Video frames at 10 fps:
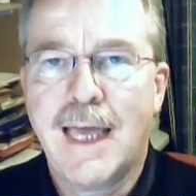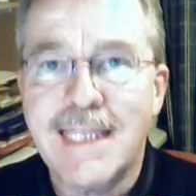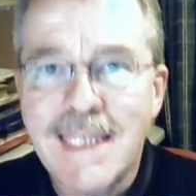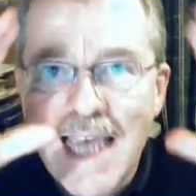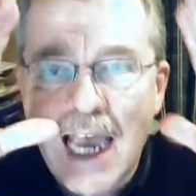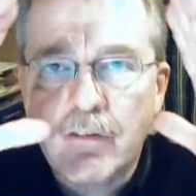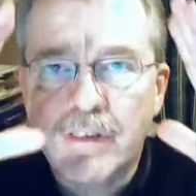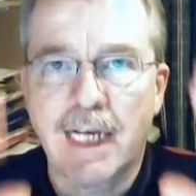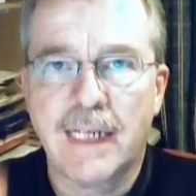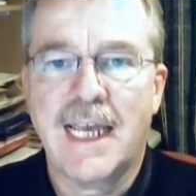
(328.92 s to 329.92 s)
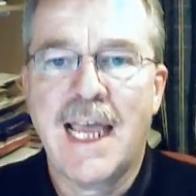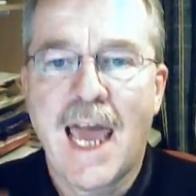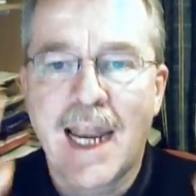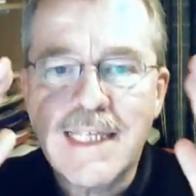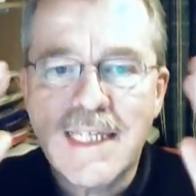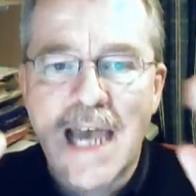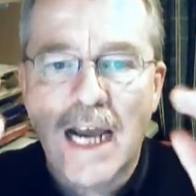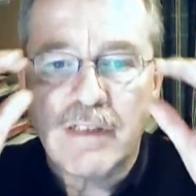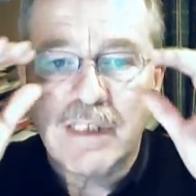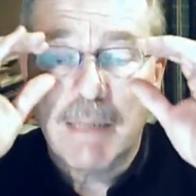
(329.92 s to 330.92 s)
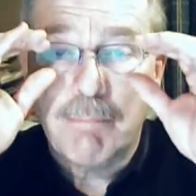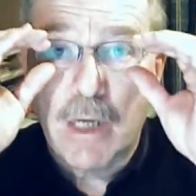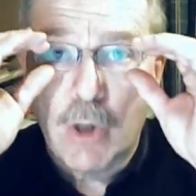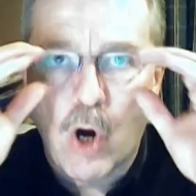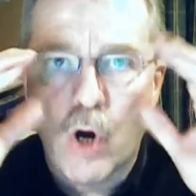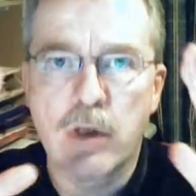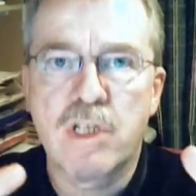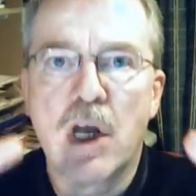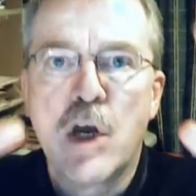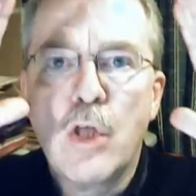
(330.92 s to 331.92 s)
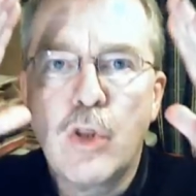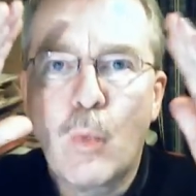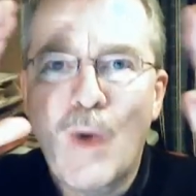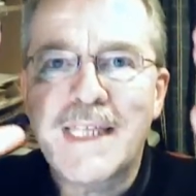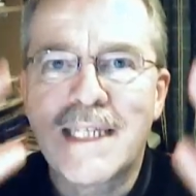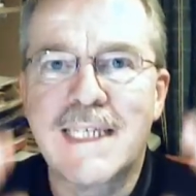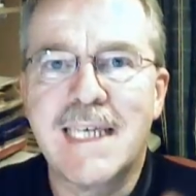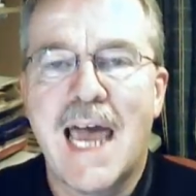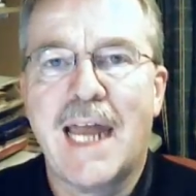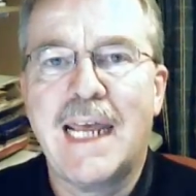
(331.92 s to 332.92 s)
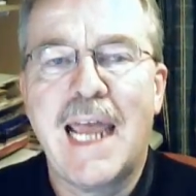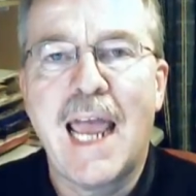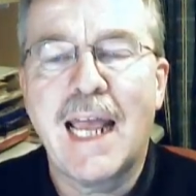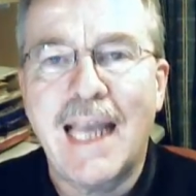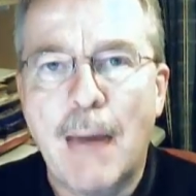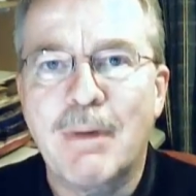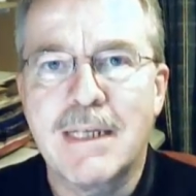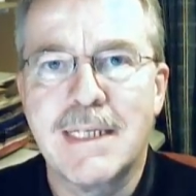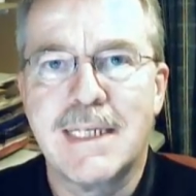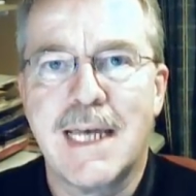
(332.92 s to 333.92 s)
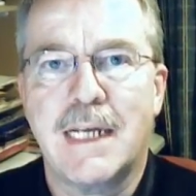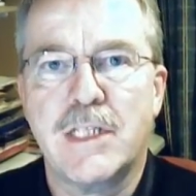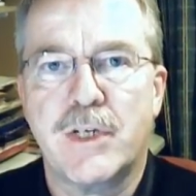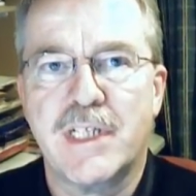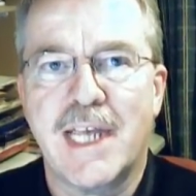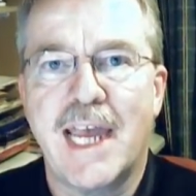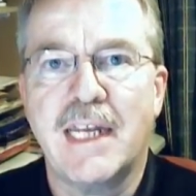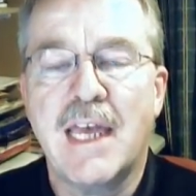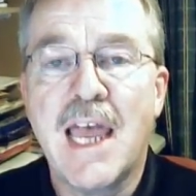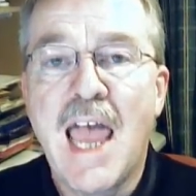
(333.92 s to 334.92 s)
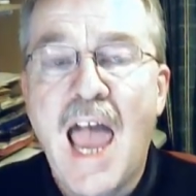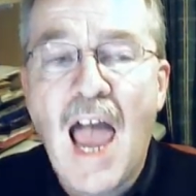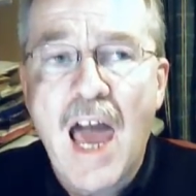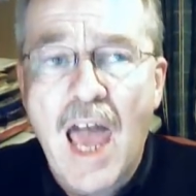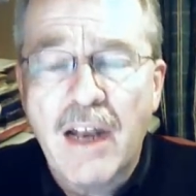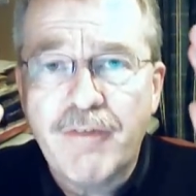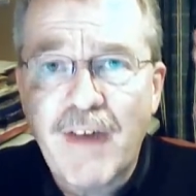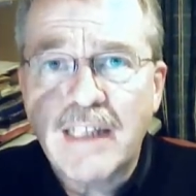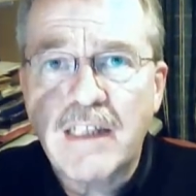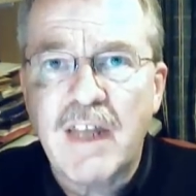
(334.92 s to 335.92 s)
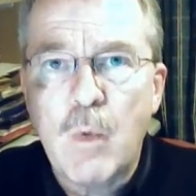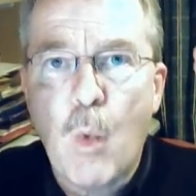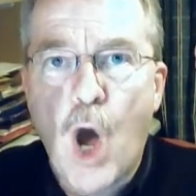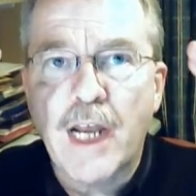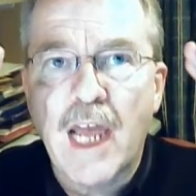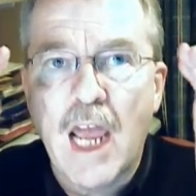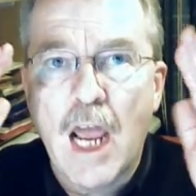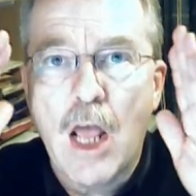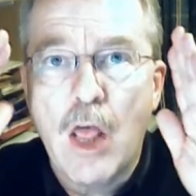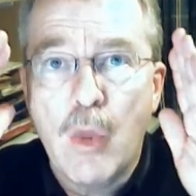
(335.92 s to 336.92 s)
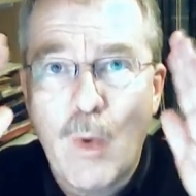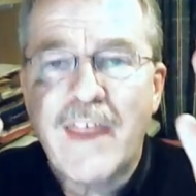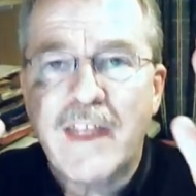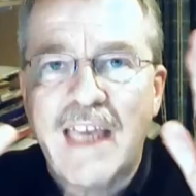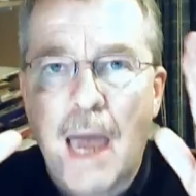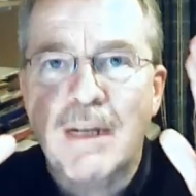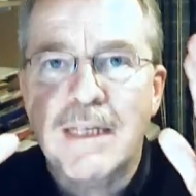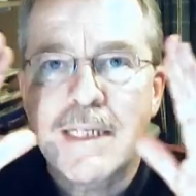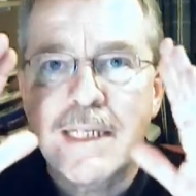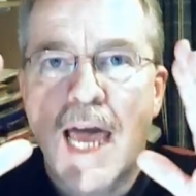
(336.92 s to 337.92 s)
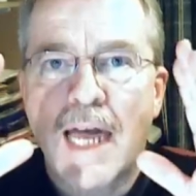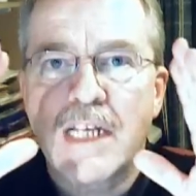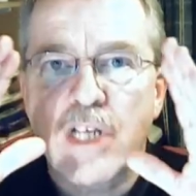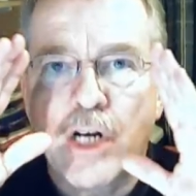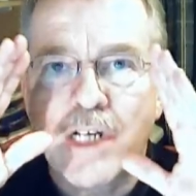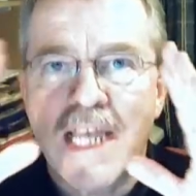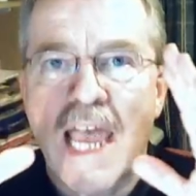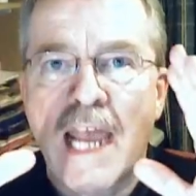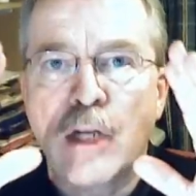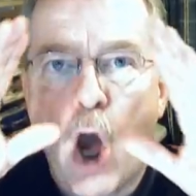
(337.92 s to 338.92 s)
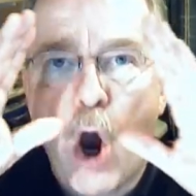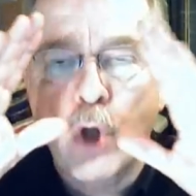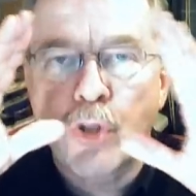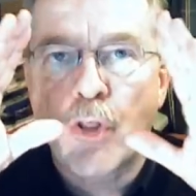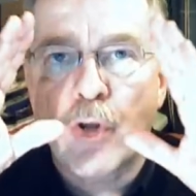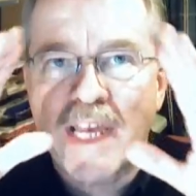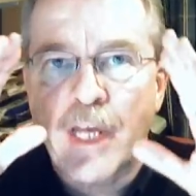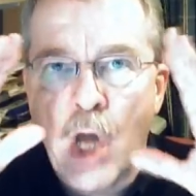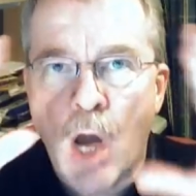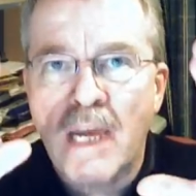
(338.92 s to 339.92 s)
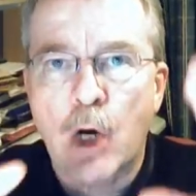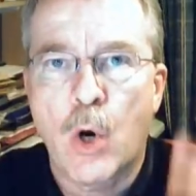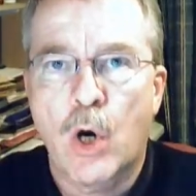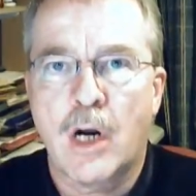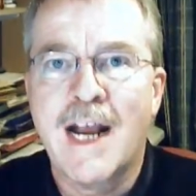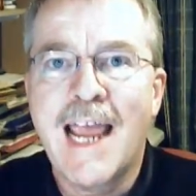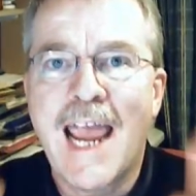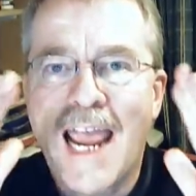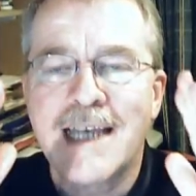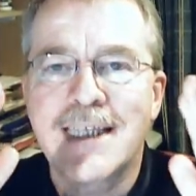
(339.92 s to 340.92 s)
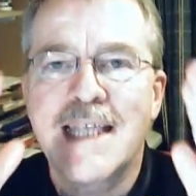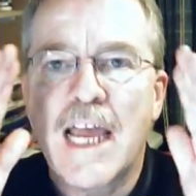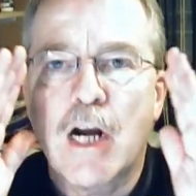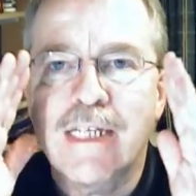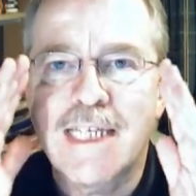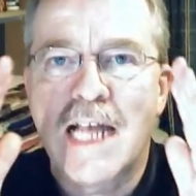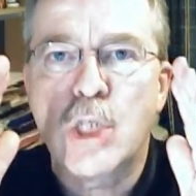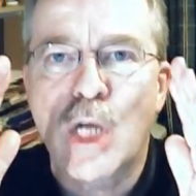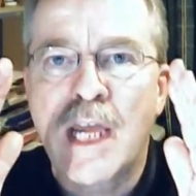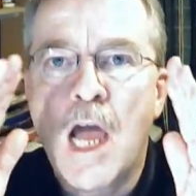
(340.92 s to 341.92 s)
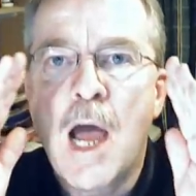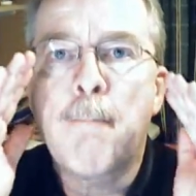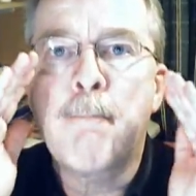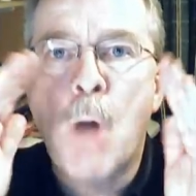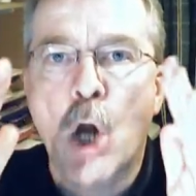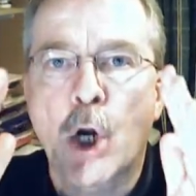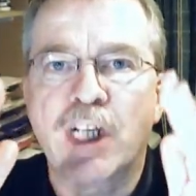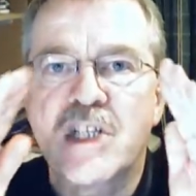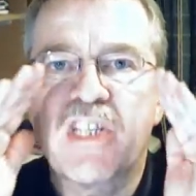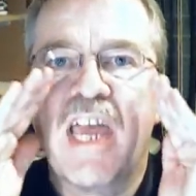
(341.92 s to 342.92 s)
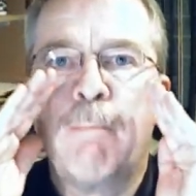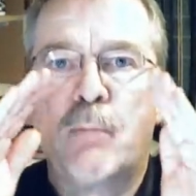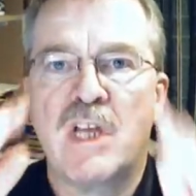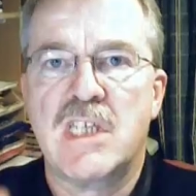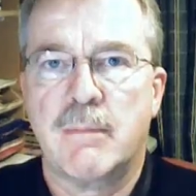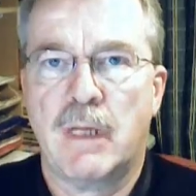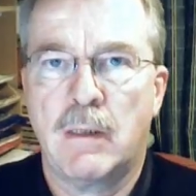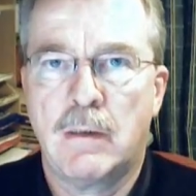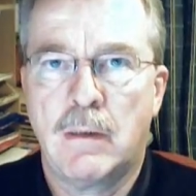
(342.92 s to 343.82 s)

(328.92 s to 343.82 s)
It's sacrosanct, and it's sacrosanct because the way its society, capitalist societies are designed, and effectively the way that capitalist societies are designed under their economic order is they are essentially monarchist in principle.